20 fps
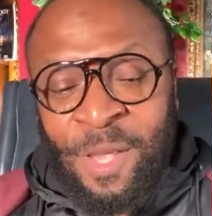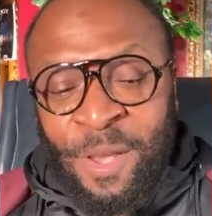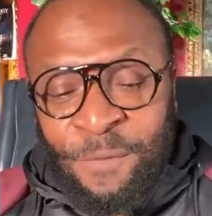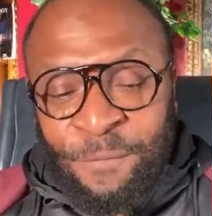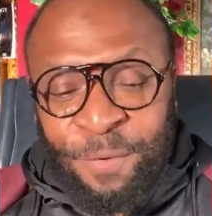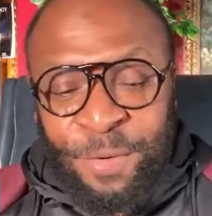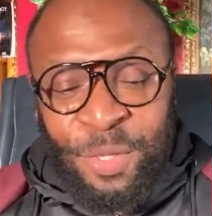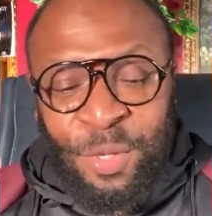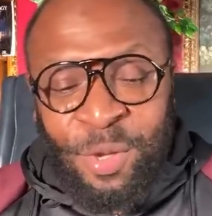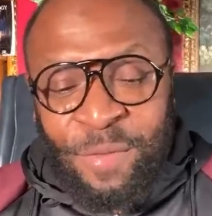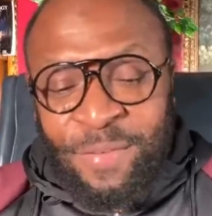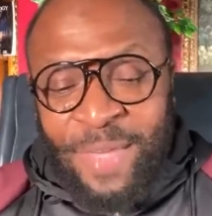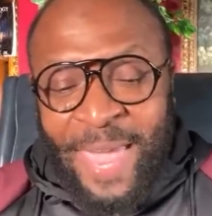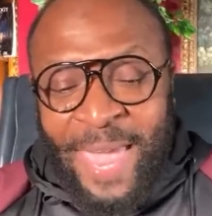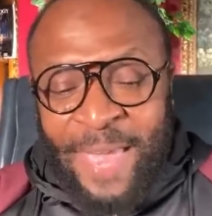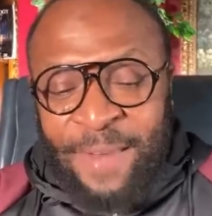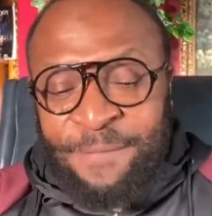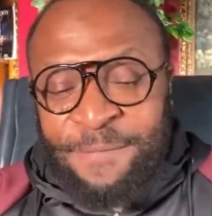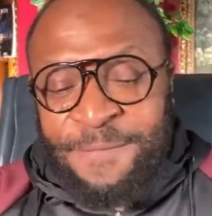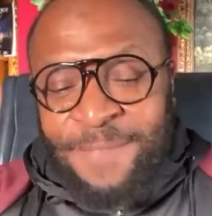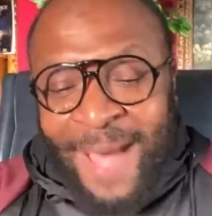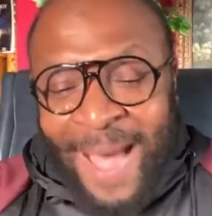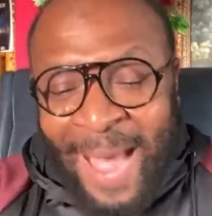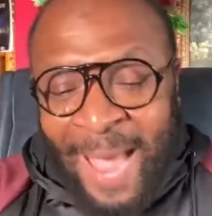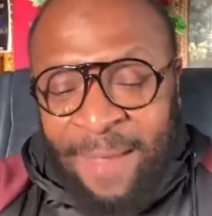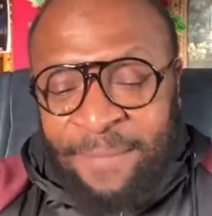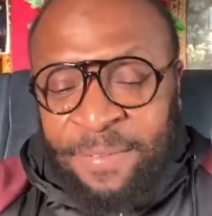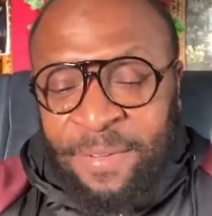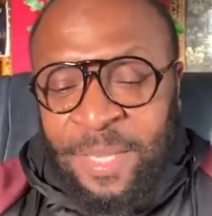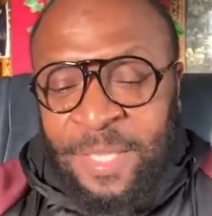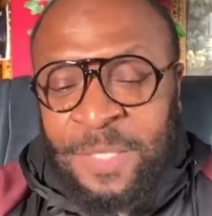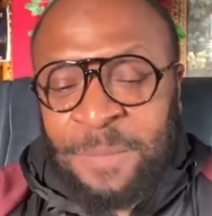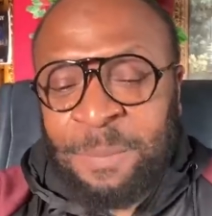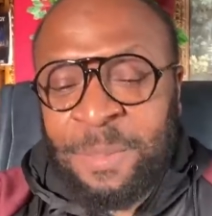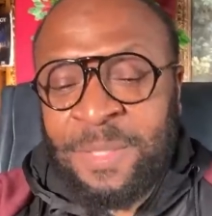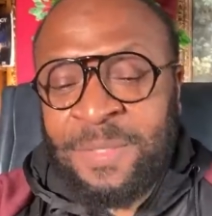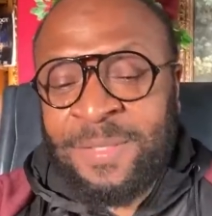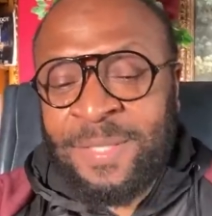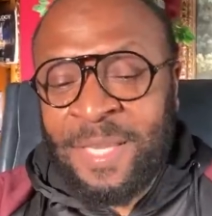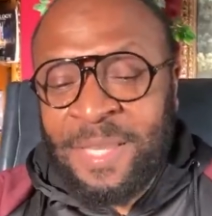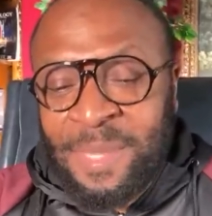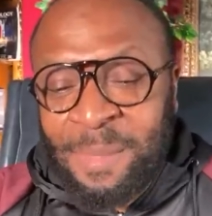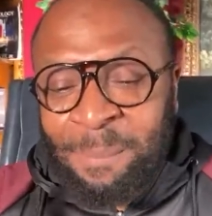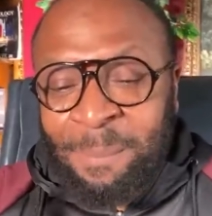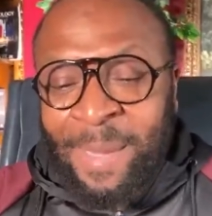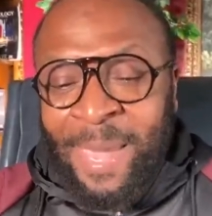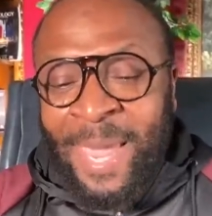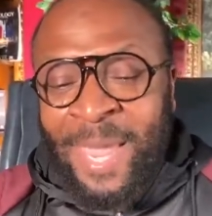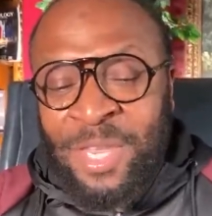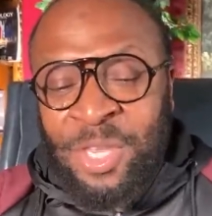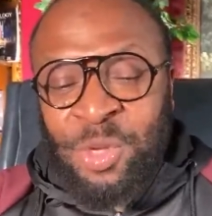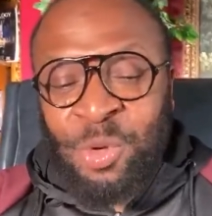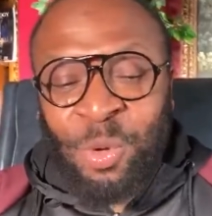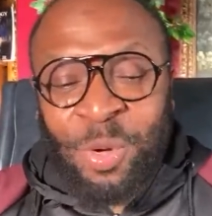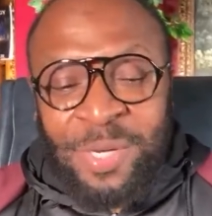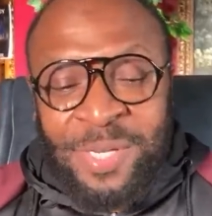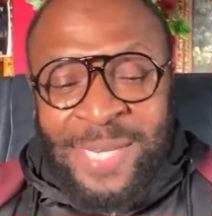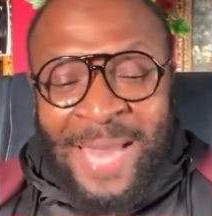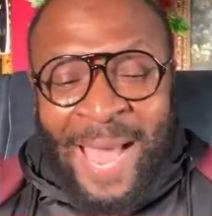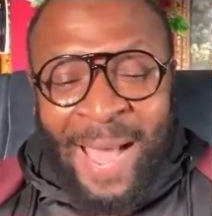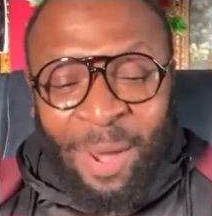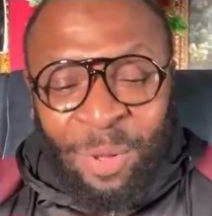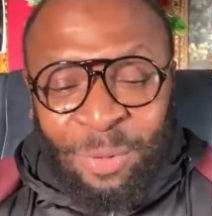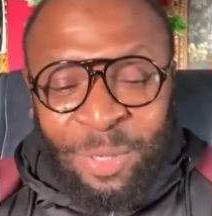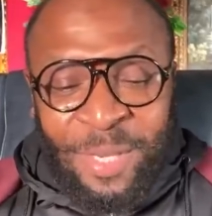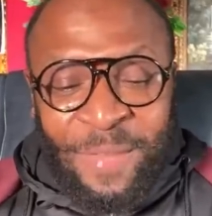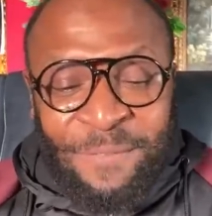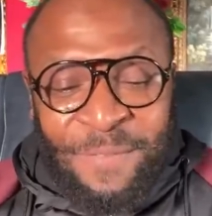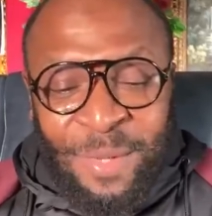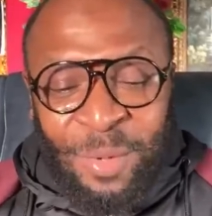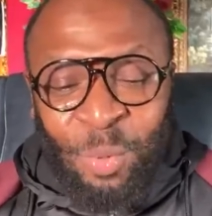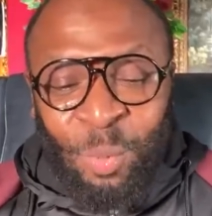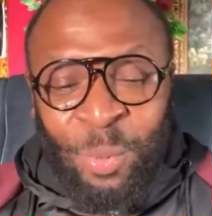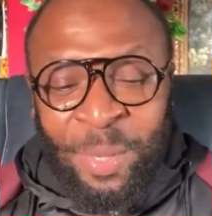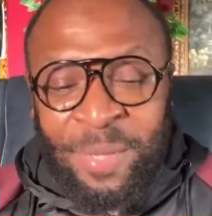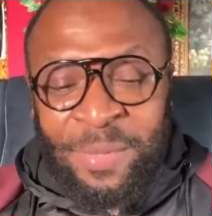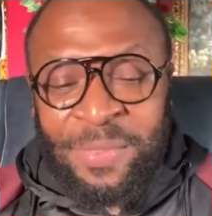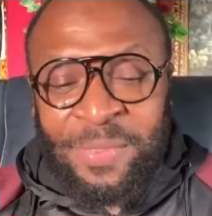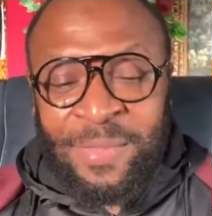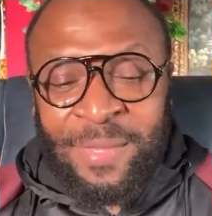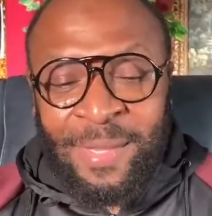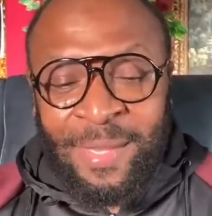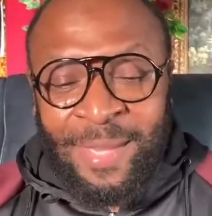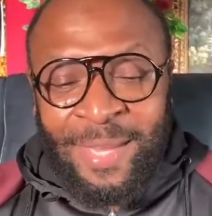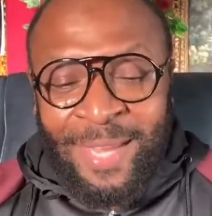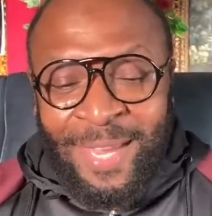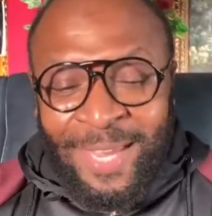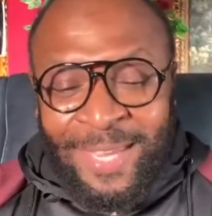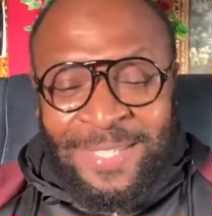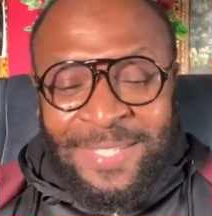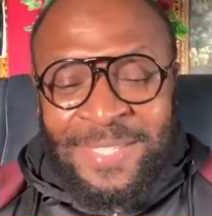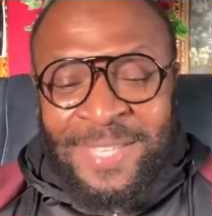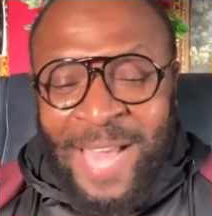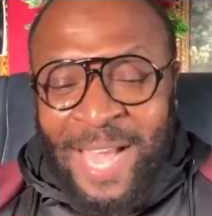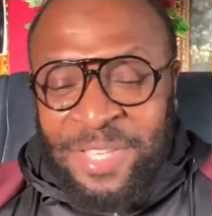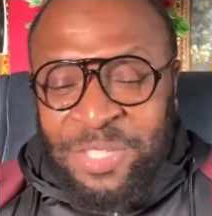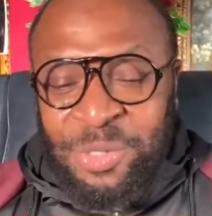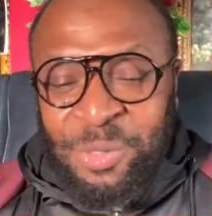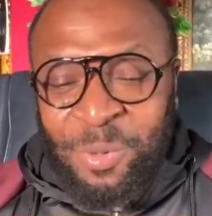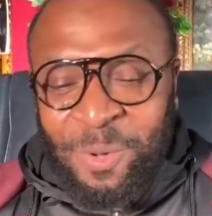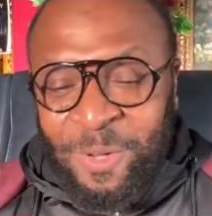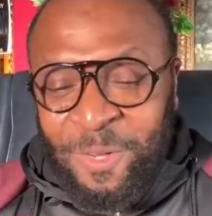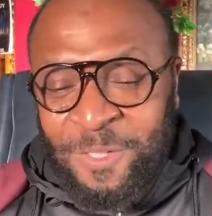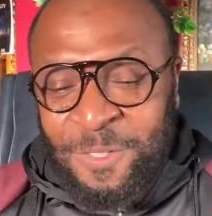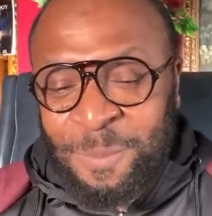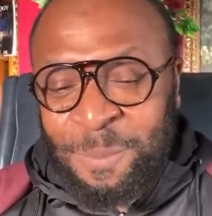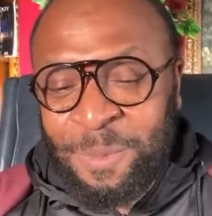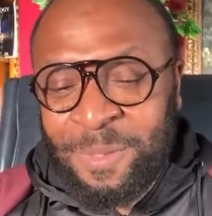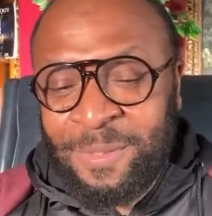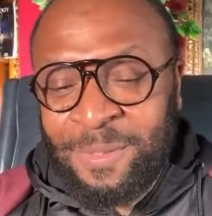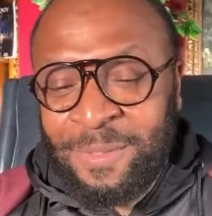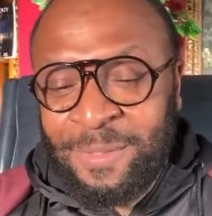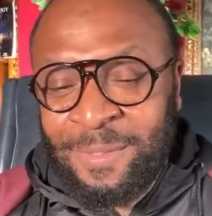for you have had five husbands, and the man you are now living with is not your husband.